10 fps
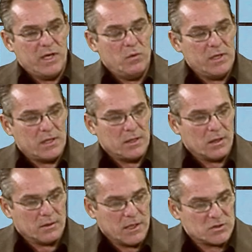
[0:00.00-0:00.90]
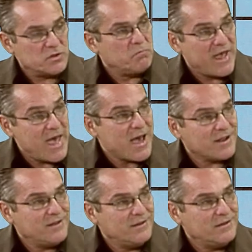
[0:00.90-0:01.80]
we can get our country
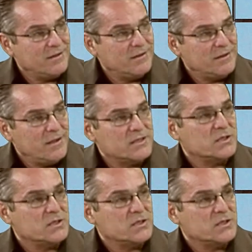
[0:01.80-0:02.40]
back, it's